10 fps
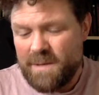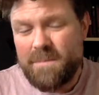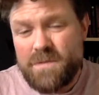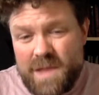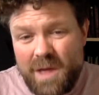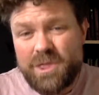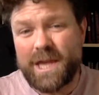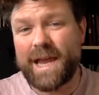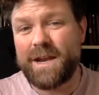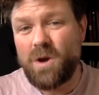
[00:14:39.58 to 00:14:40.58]

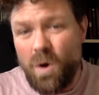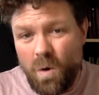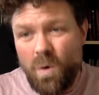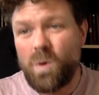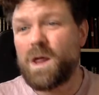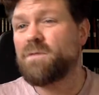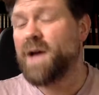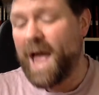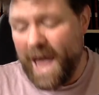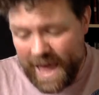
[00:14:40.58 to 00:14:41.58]
Nothing in all of
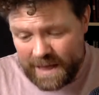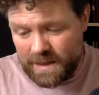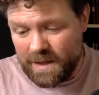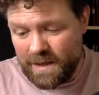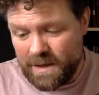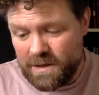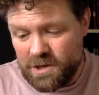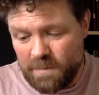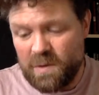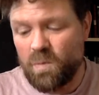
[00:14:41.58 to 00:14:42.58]
hell
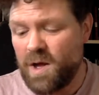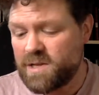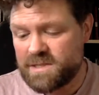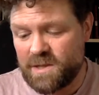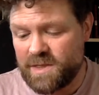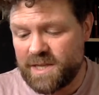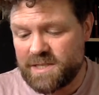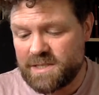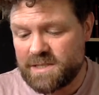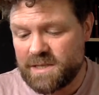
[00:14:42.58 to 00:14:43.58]
could be worse than
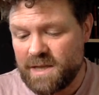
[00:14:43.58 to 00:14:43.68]
this.